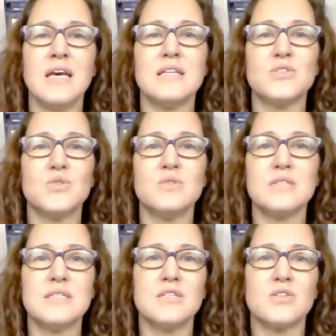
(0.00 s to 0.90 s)
And
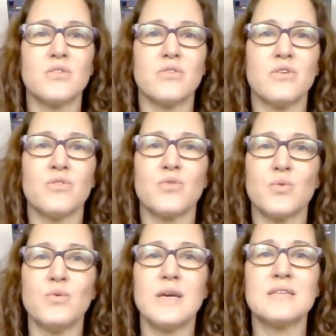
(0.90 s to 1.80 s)
students need to learn
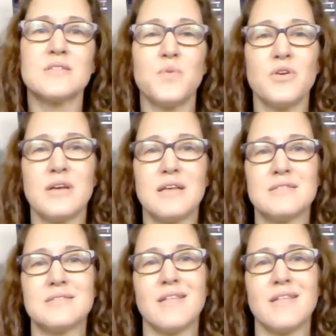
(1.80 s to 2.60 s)
through experience